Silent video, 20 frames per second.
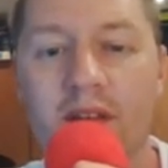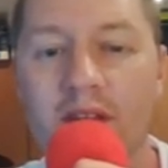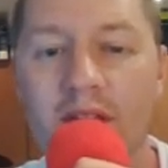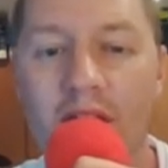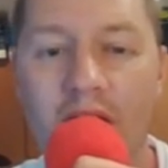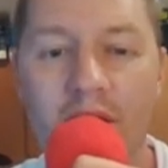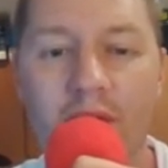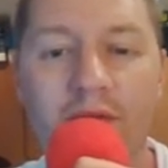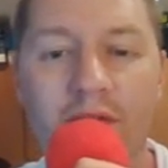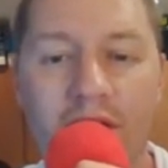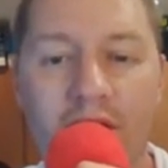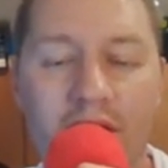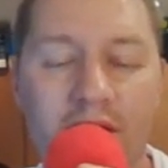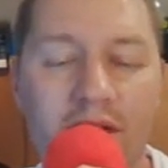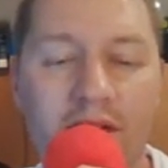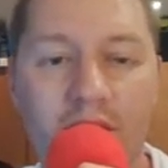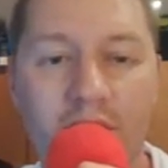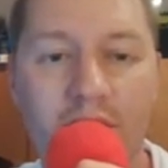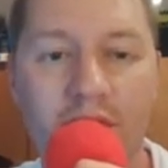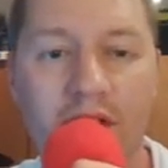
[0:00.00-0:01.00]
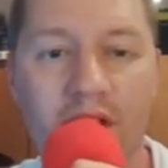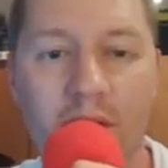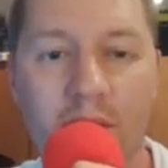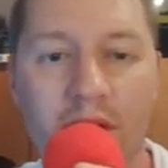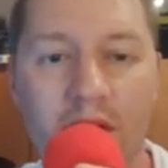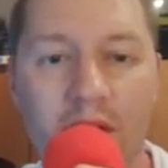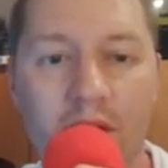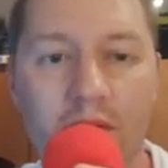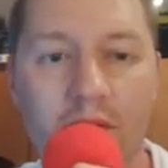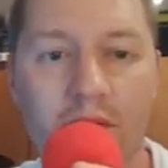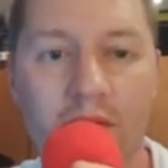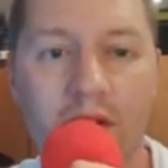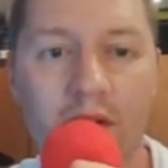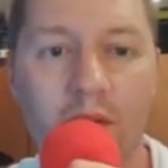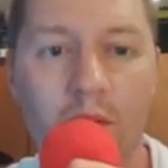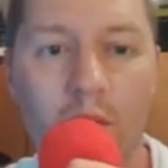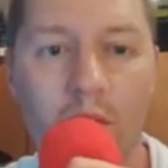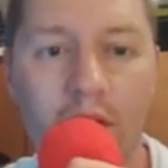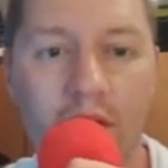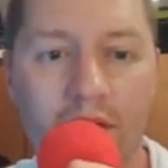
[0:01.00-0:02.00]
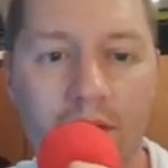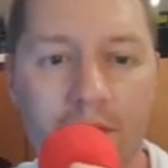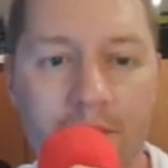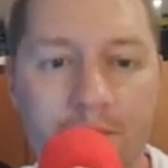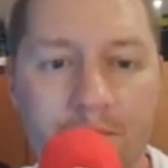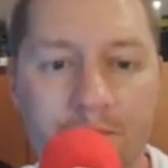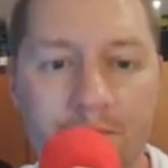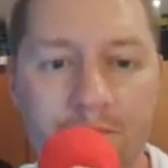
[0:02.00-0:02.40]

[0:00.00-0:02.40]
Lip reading: Yahoo Fantasy is only going to pick really one of them.